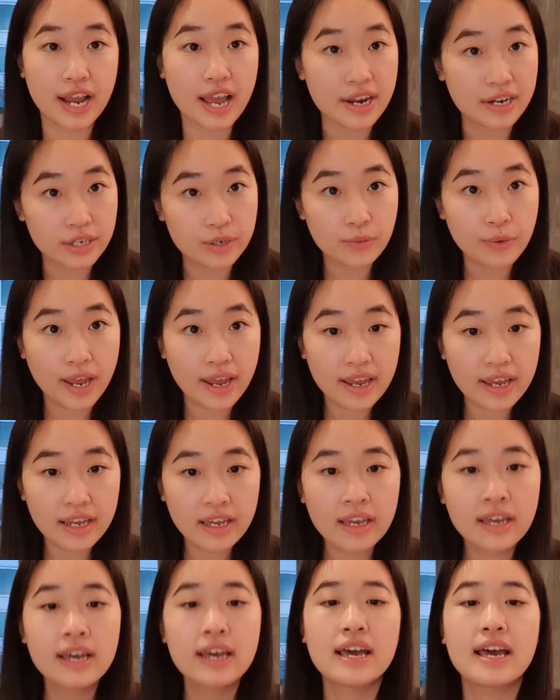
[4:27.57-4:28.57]

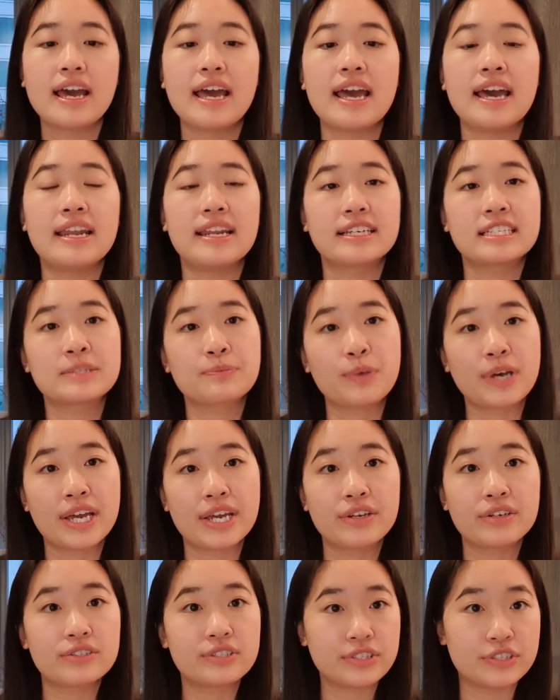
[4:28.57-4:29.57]
anyway and explain
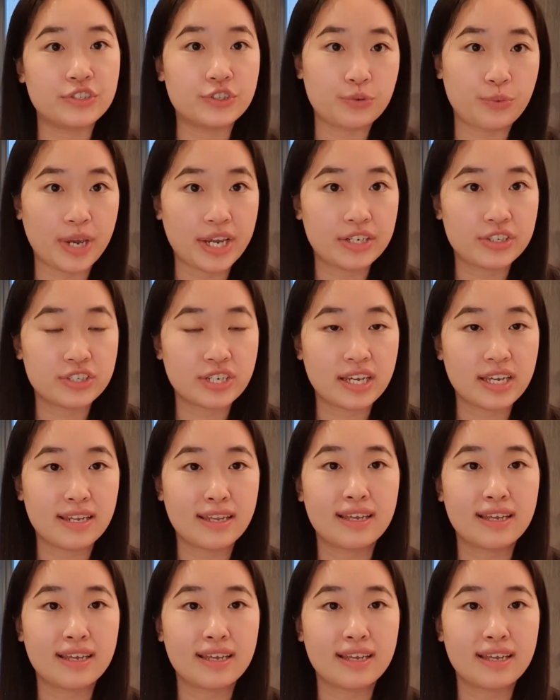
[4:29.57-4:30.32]
your situation.